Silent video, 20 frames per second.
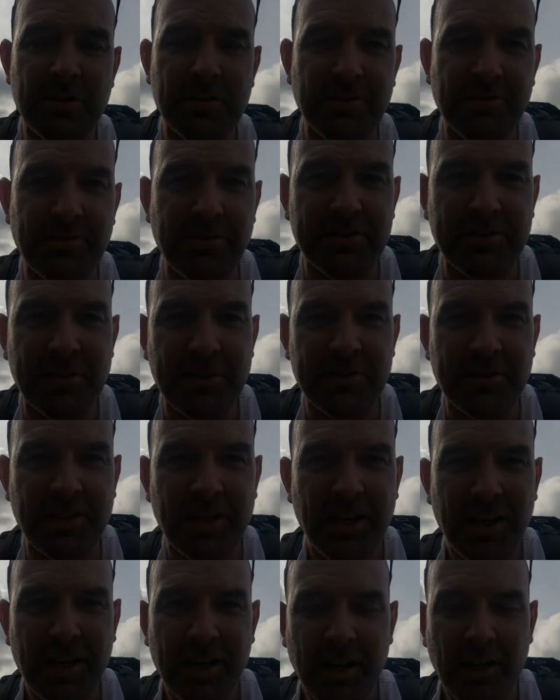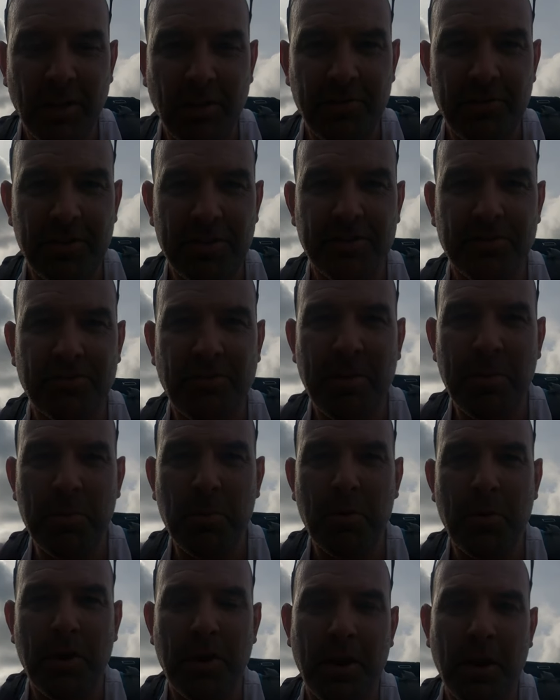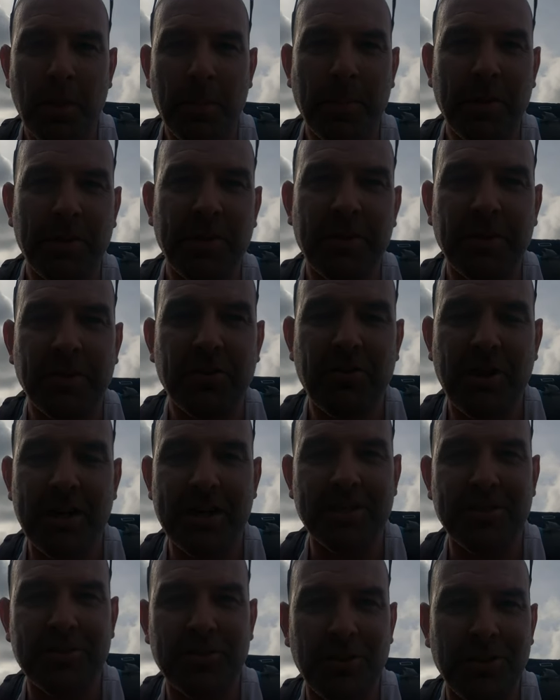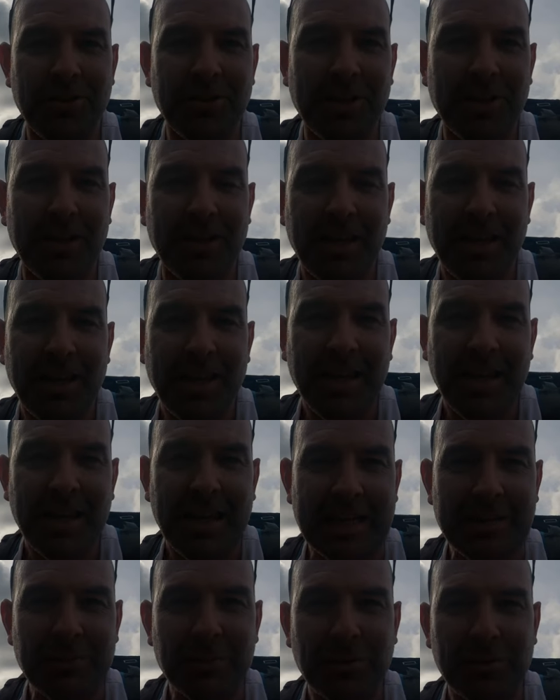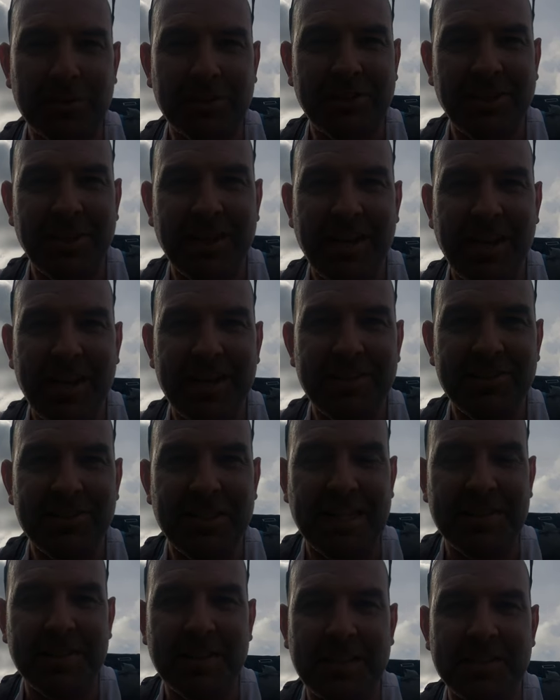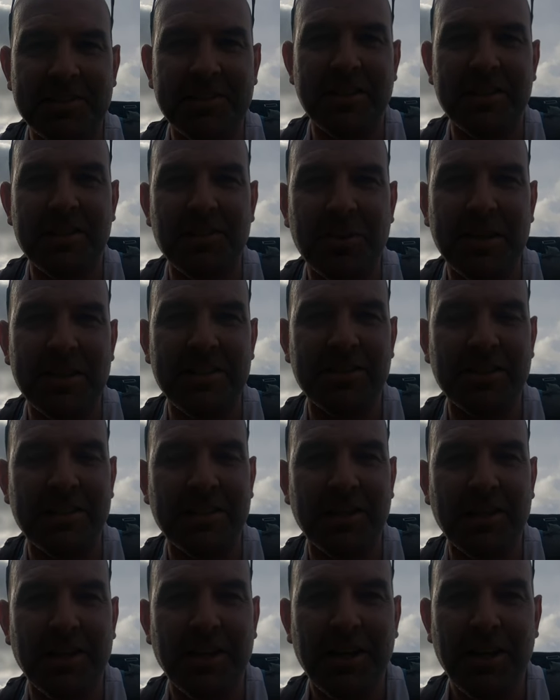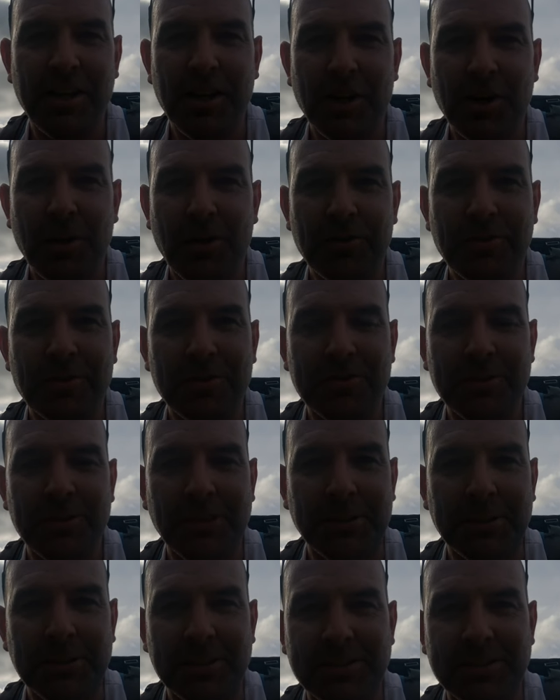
the footage of the scramble up the grade two Idwal staircase and the continuation on to